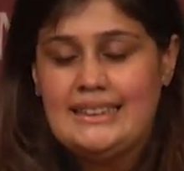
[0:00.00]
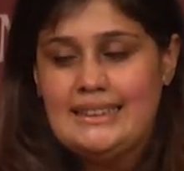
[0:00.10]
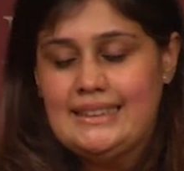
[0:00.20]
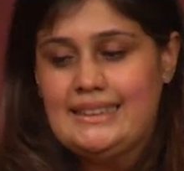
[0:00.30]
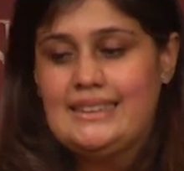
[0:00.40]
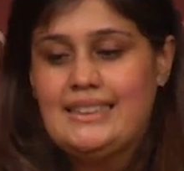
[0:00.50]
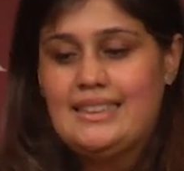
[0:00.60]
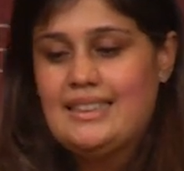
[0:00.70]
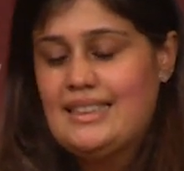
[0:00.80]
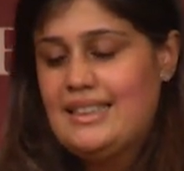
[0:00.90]

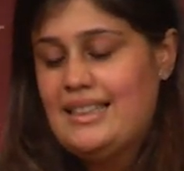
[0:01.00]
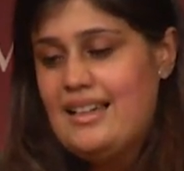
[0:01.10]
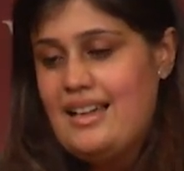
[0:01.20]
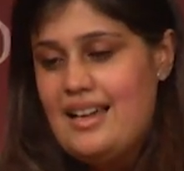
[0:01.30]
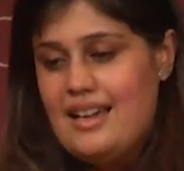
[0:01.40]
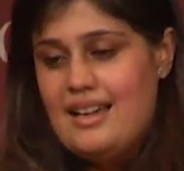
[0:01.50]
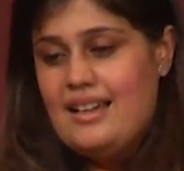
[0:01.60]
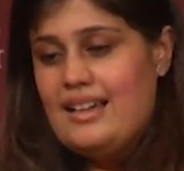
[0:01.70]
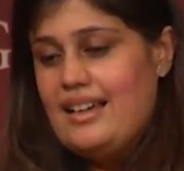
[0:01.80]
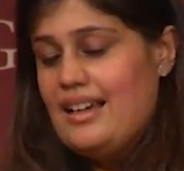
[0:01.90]

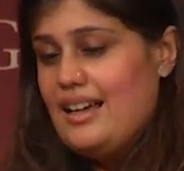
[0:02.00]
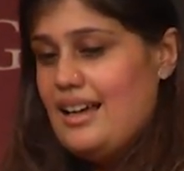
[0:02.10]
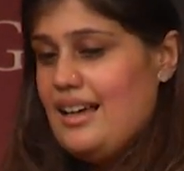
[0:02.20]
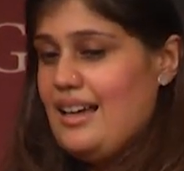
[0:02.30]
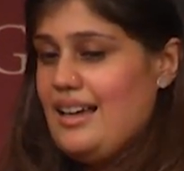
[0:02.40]
[no speech]